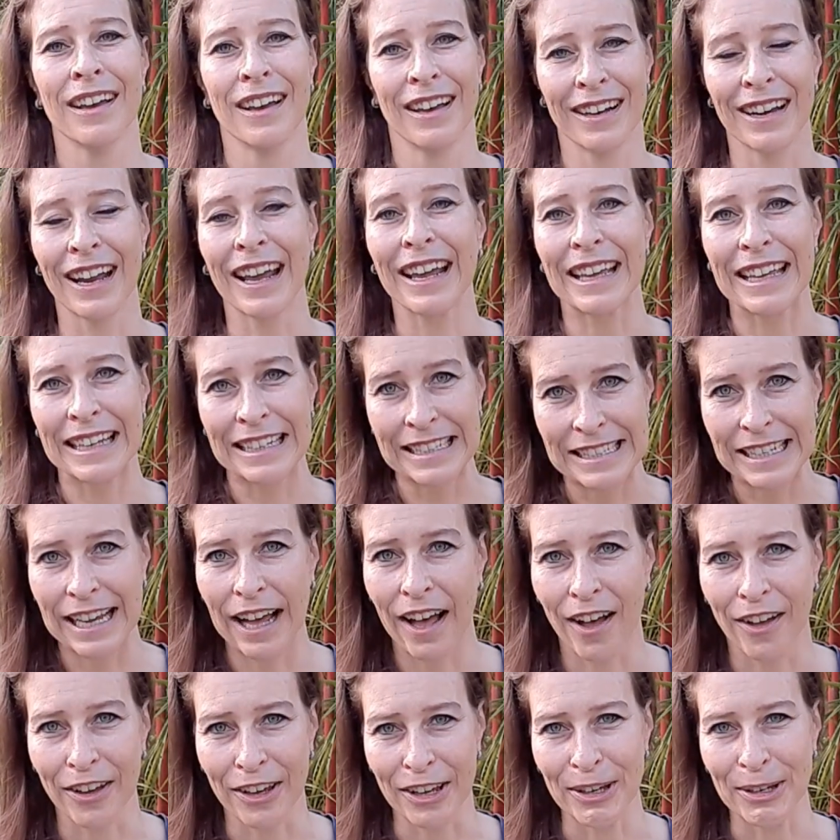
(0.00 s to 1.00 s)
And I can
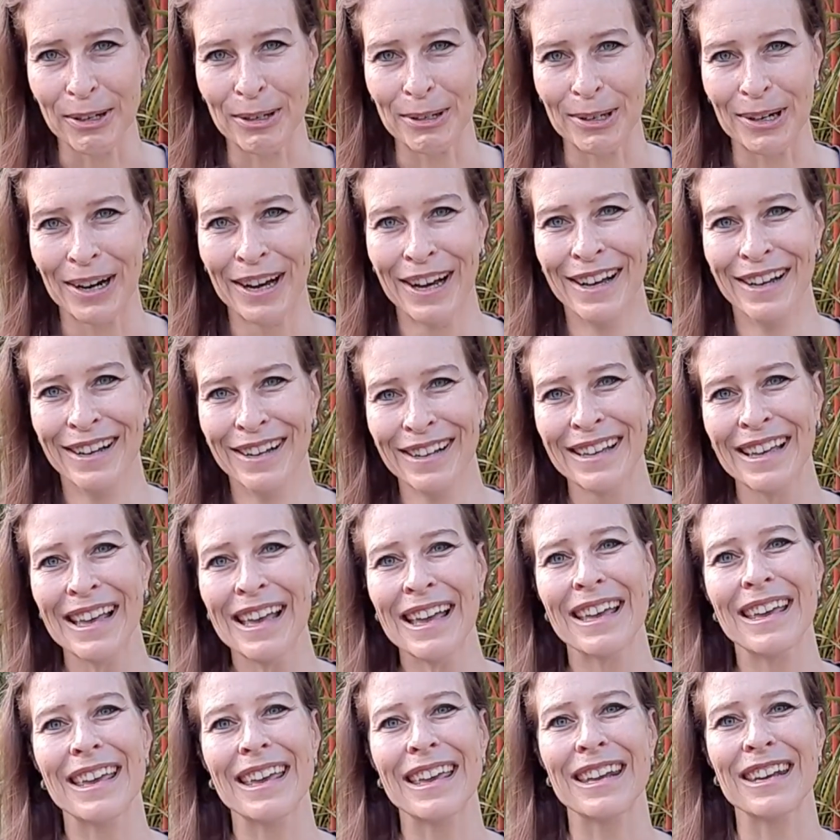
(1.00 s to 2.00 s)
tell you,
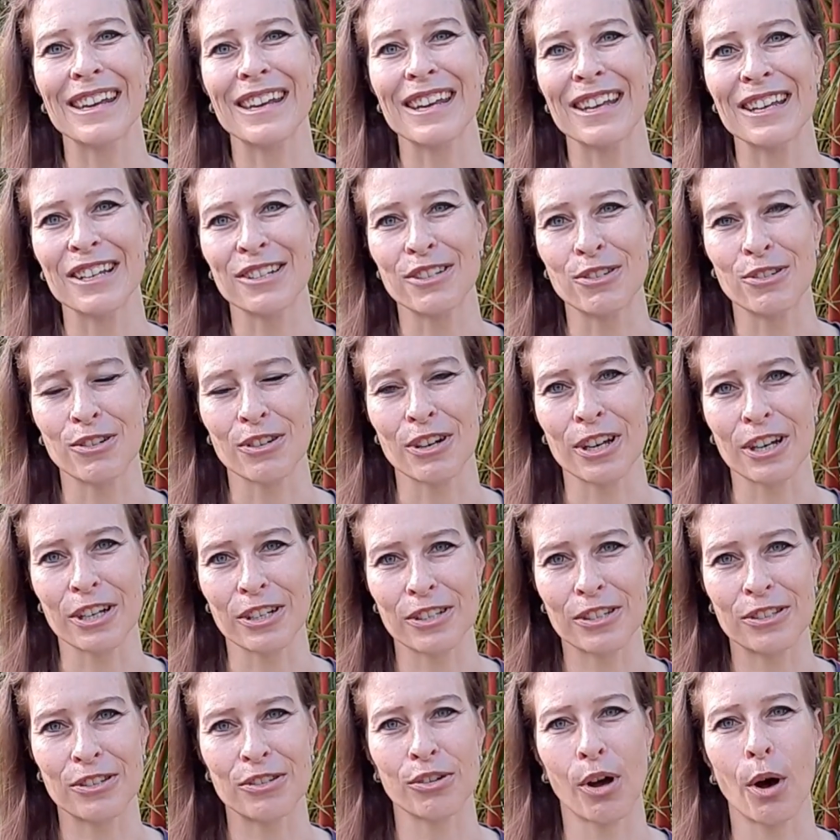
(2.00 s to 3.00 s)
it is
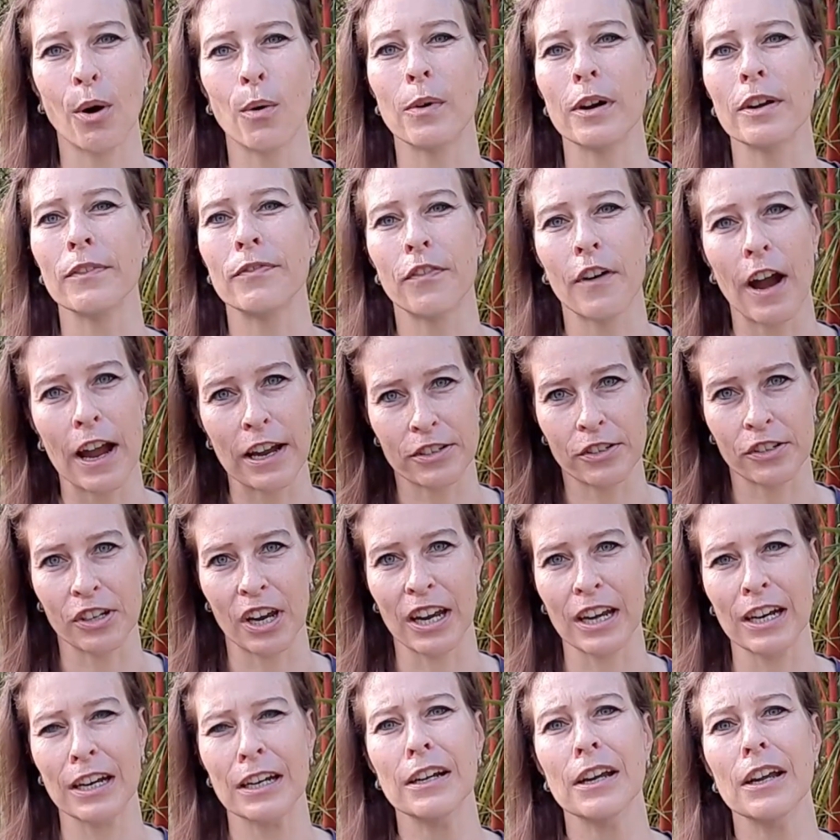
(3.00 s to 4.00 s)
just so
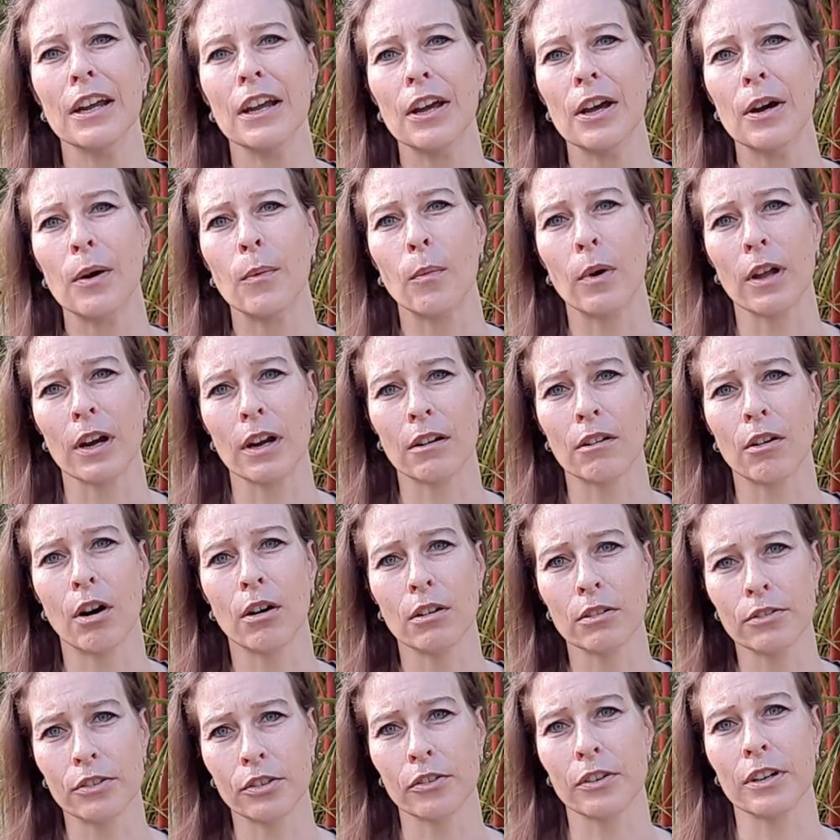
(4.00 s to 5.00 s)
refreshing when a
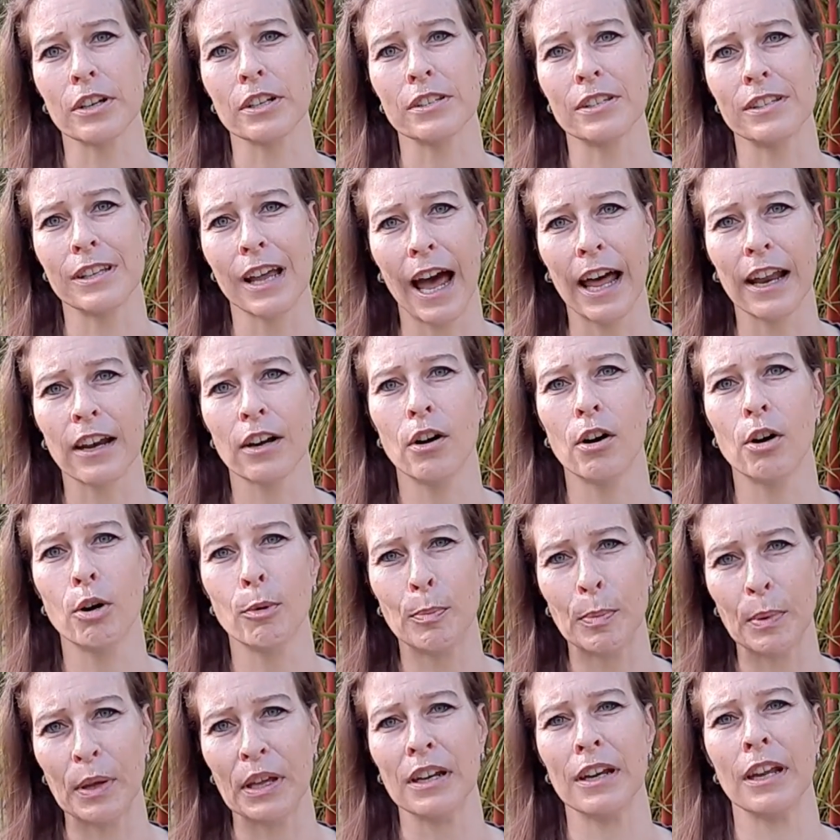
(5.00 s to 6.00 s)
culture is that
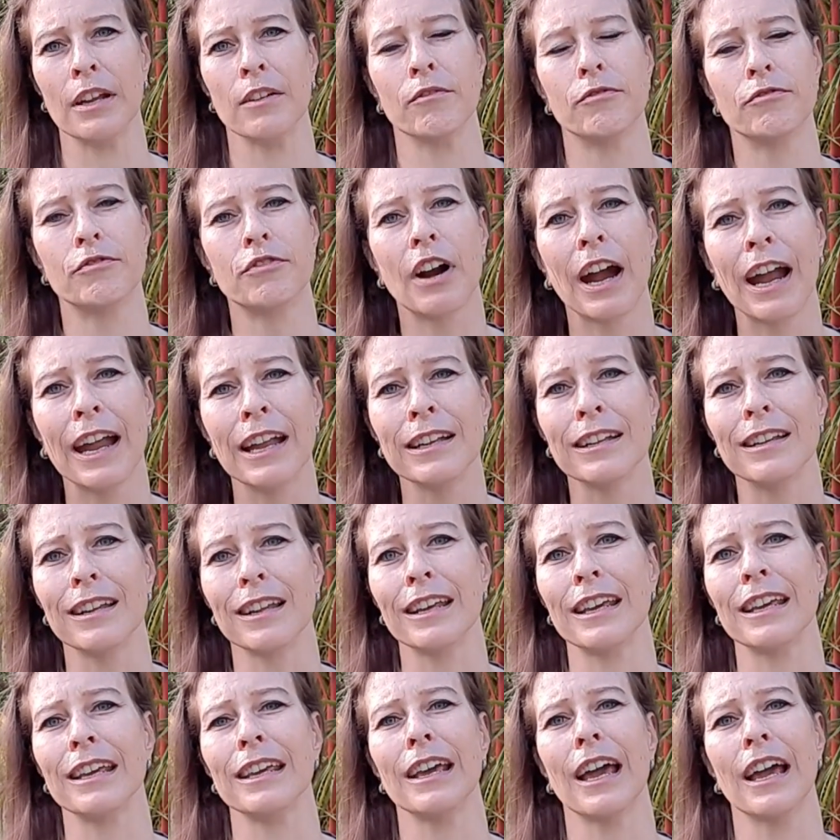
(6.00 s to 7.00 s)
open and
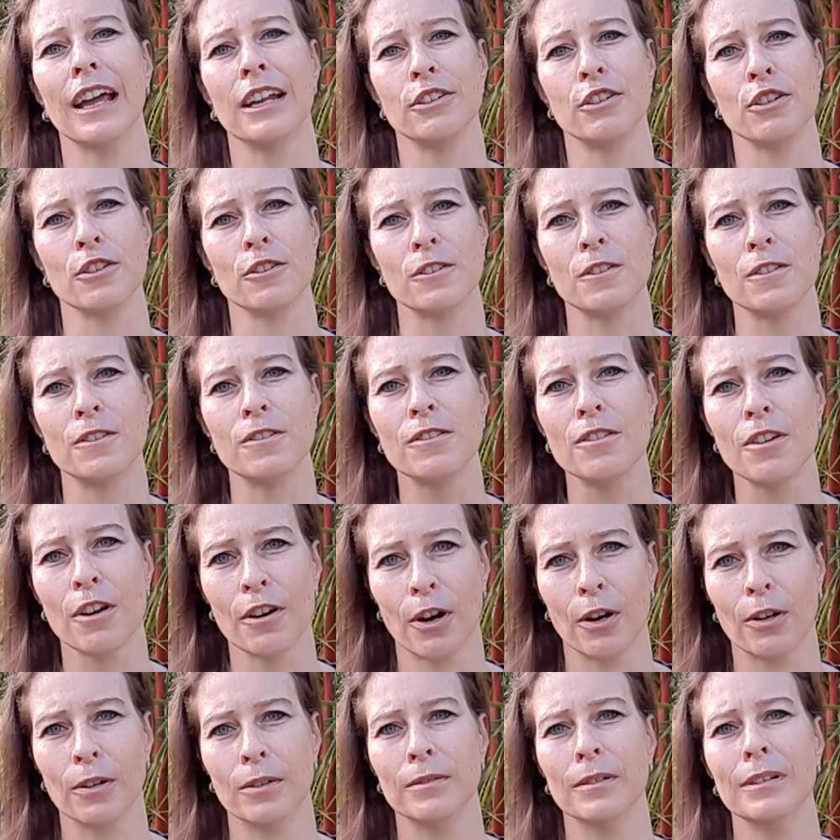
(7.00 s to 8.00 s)
friendly and just, you
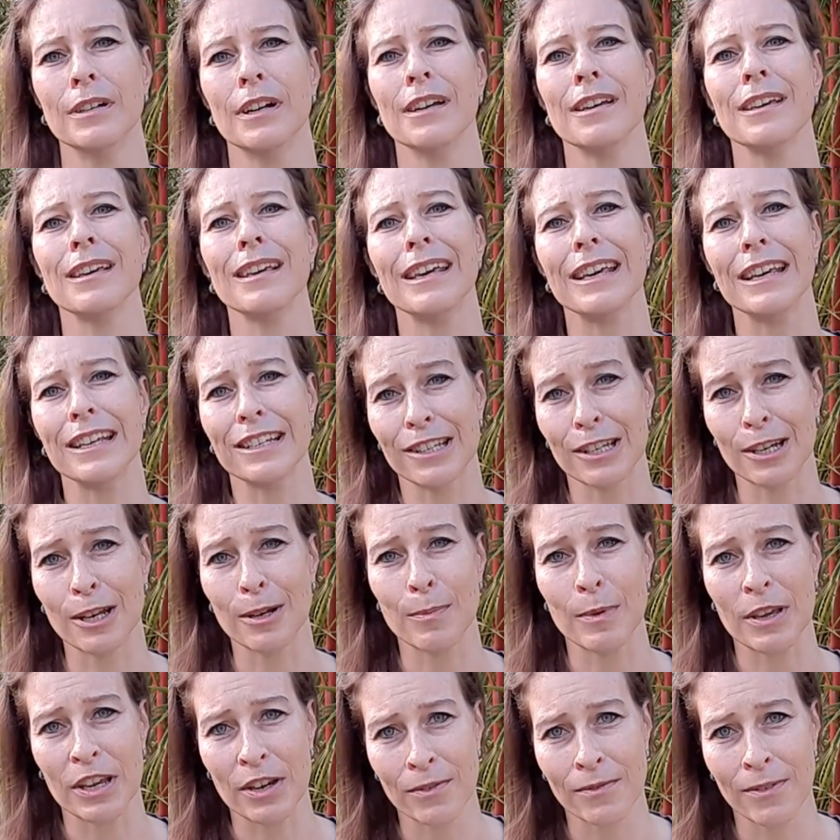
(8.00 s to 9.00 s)
know, easy
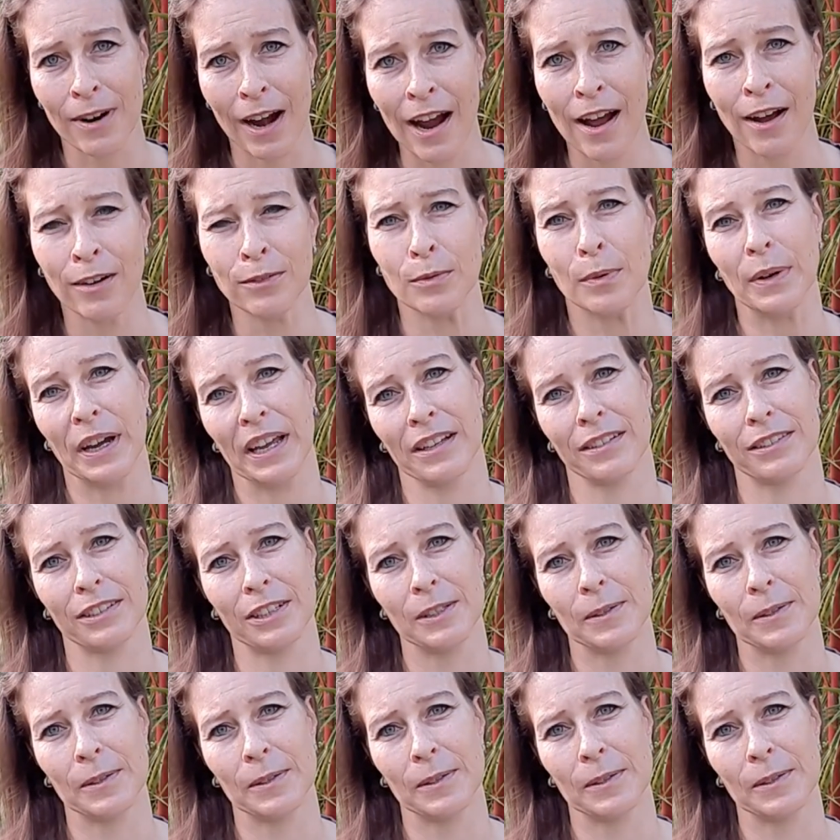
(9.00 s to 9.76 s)
to be around with.